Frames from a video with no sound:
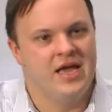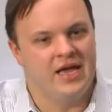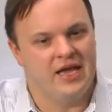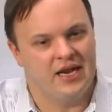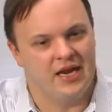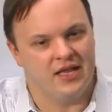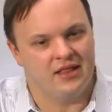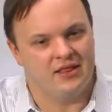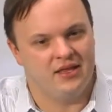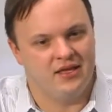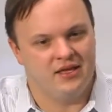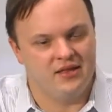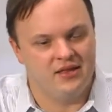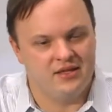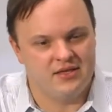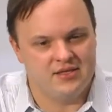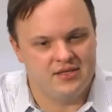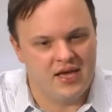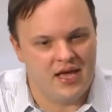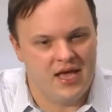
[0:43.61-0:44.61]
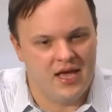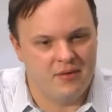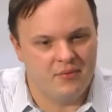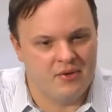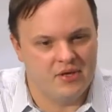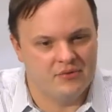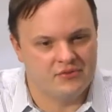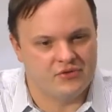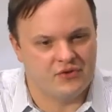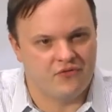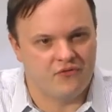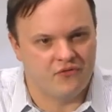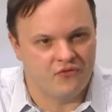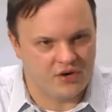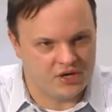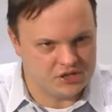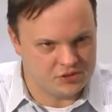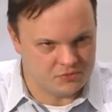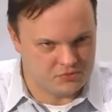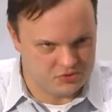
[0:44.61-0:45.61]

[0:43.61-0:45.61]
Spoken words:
And I think that TAB gives a fresh